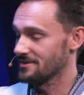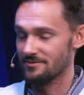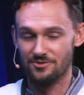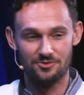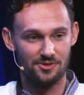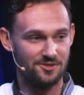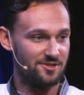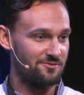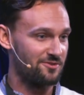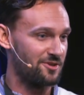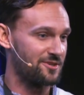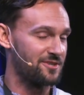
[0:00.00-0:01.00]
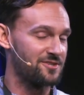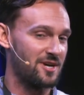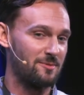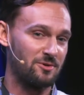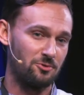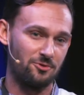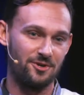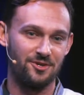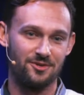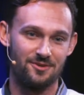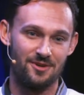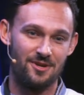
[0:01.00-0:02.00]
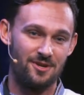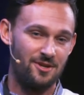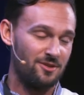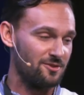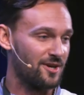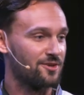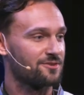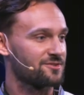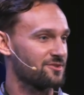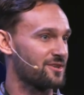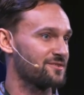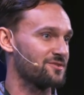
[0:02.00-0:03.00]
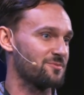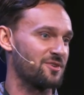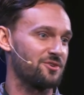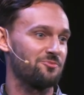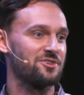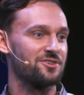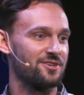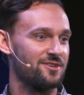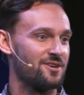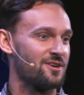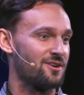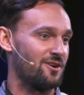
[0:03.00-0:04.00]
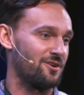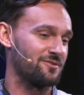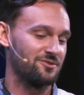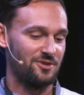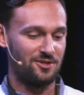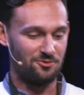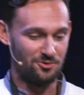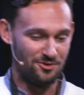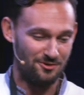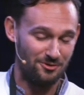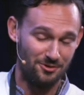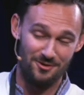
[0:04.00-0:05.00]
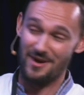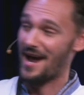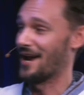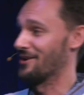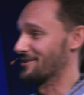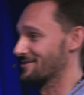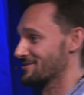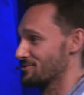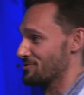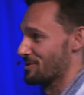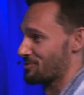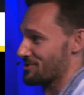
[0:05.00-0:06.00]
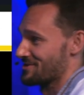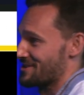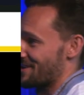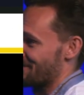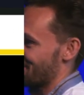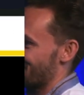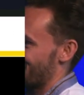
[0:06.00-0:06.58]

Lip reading: You all did a very good job at ordering letters, so I assume that you'll be good also at adding 2 numbers together.